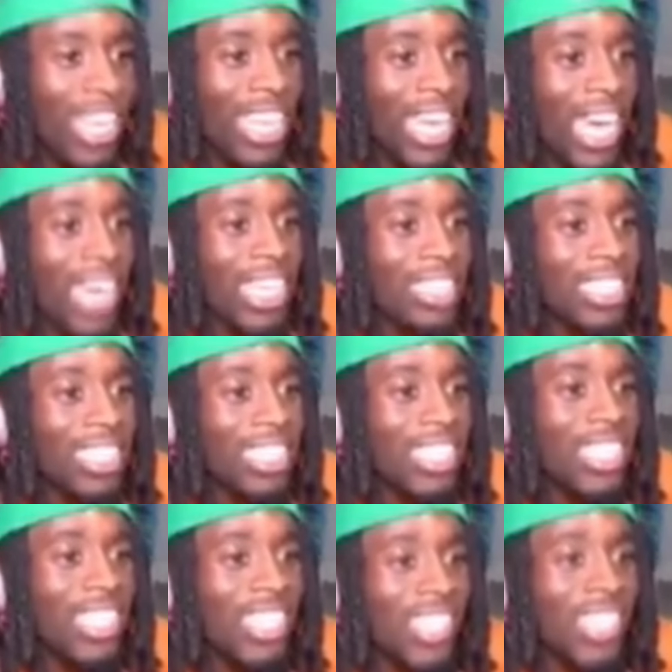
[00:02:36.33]
is
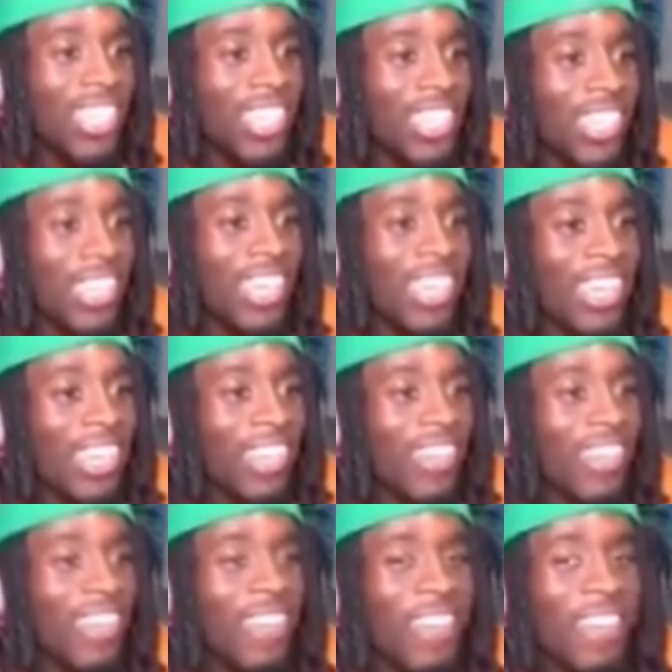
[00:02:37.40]
hard, my um,